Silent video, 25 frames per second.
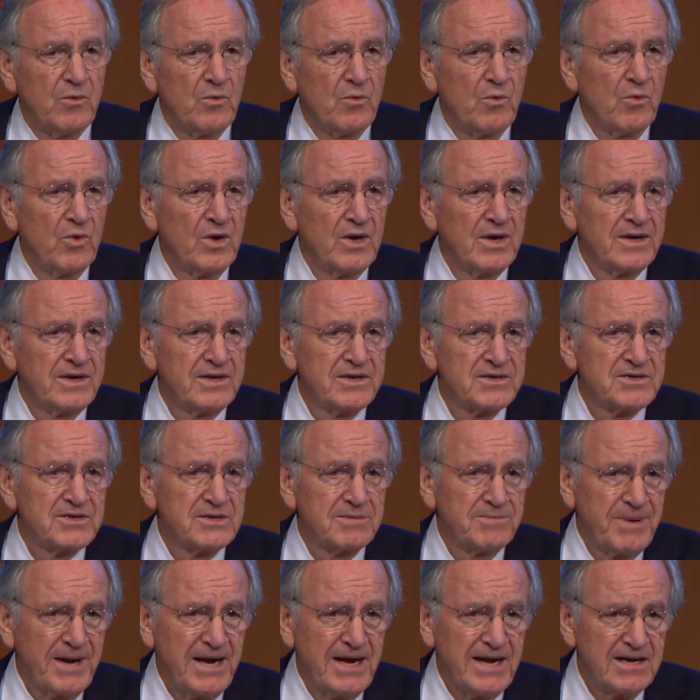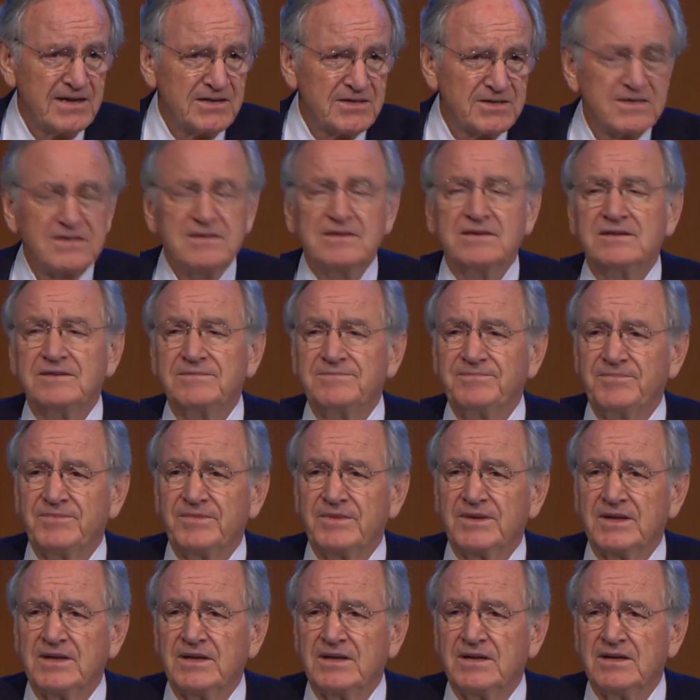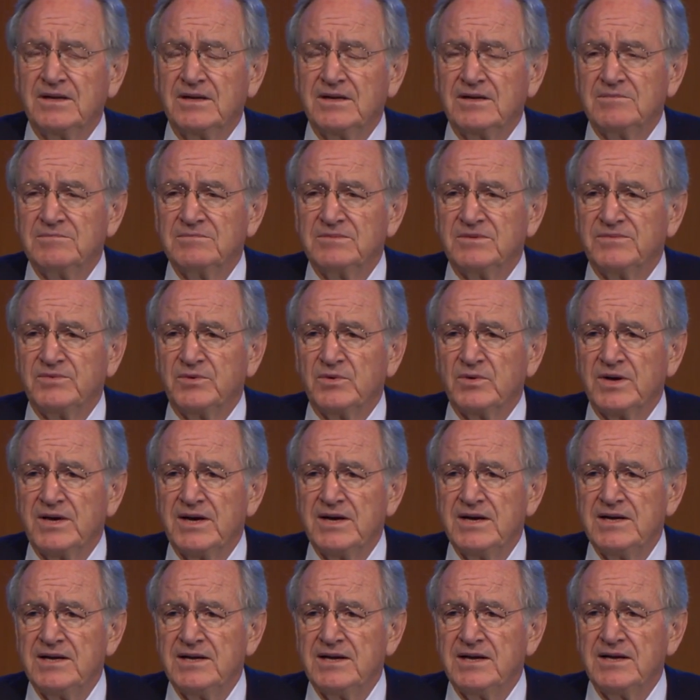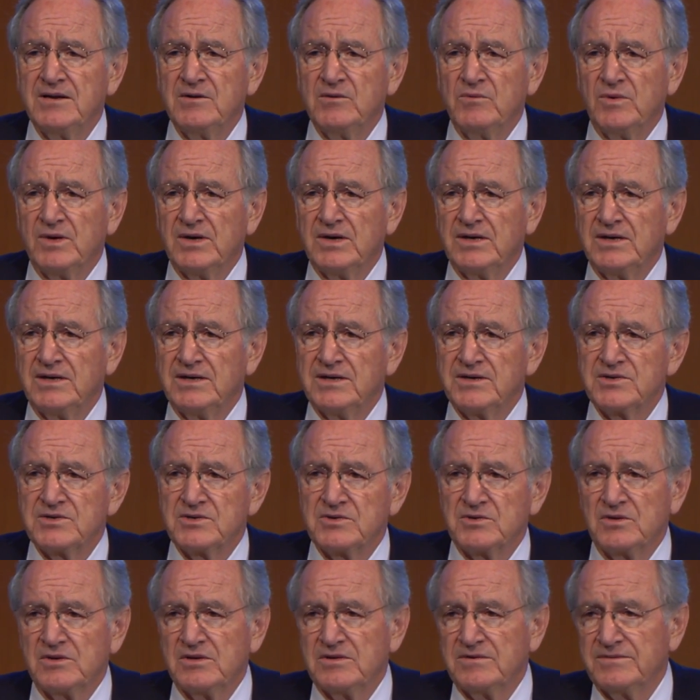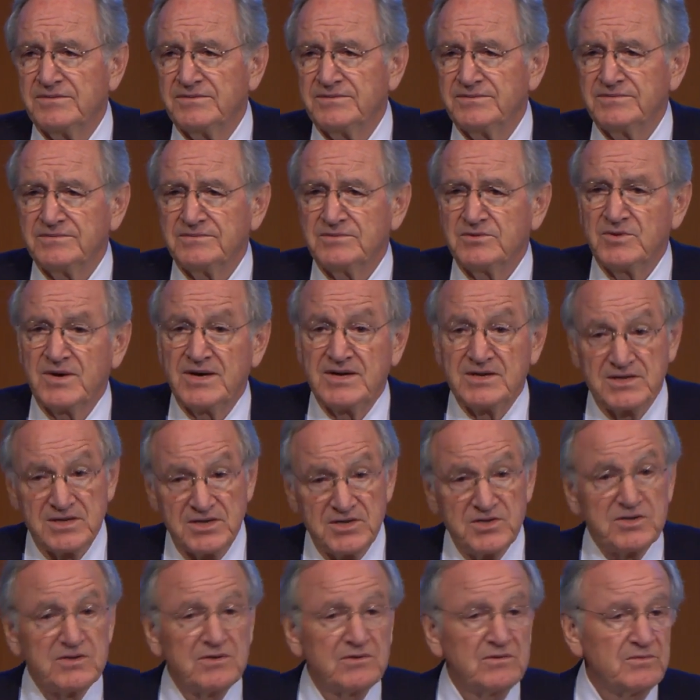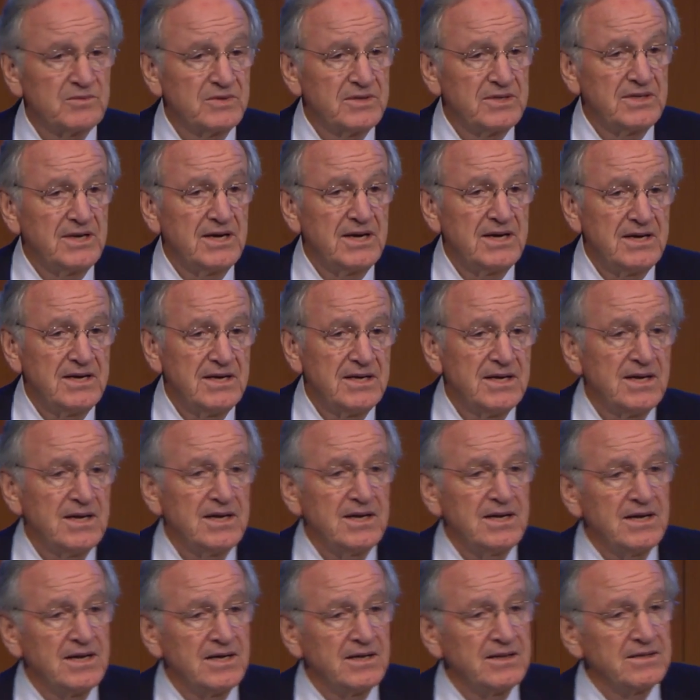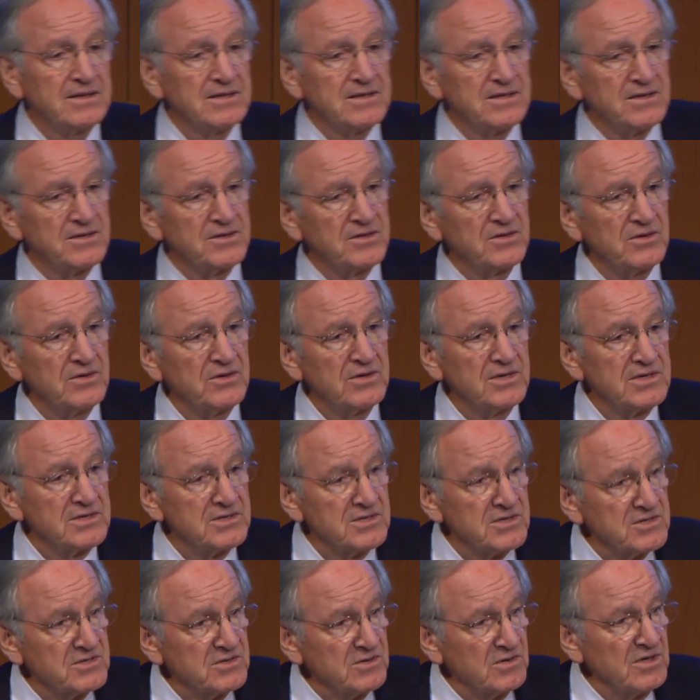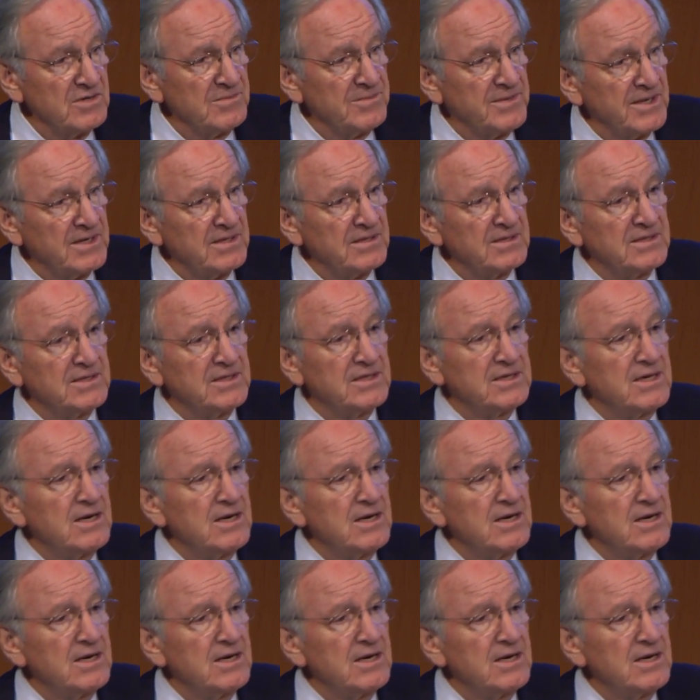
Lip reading: One is the past, before ADA. One is sort of transitional with the ADA. And the third is a story about